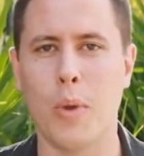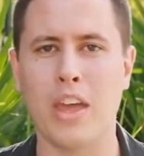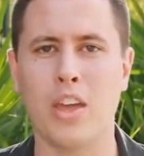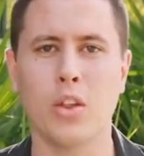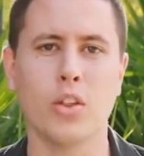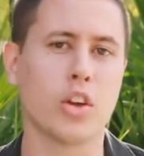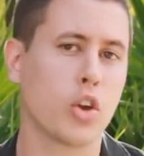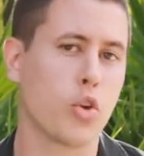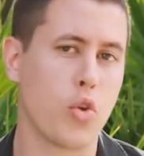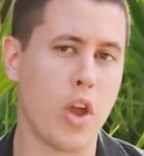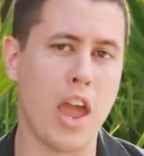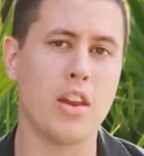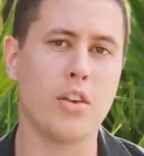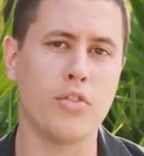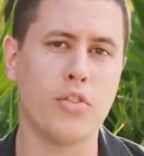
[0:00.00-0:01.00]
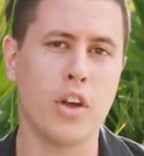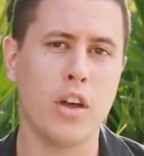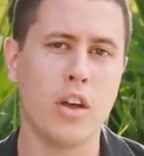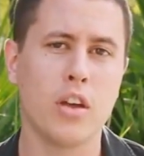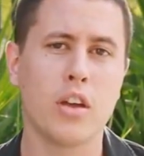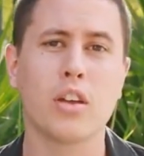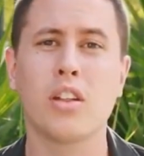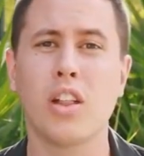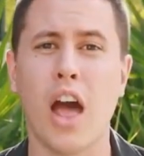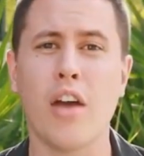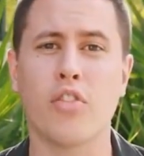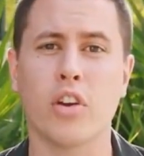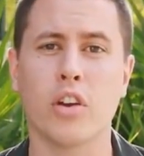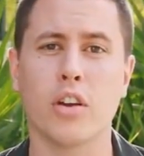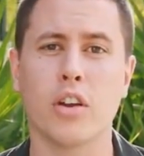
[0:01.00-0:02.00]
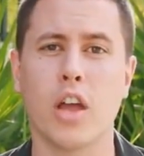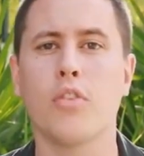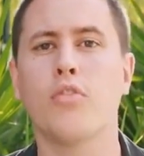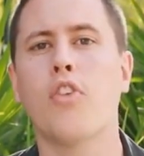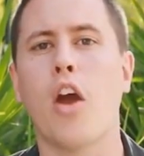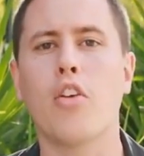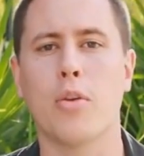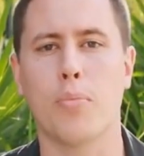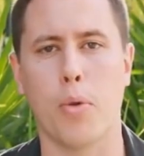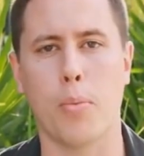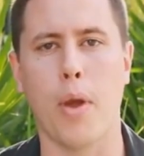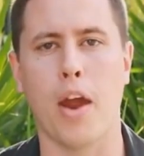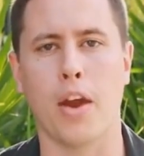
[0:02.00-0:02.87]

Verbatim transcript: will make you look creative, clever, and very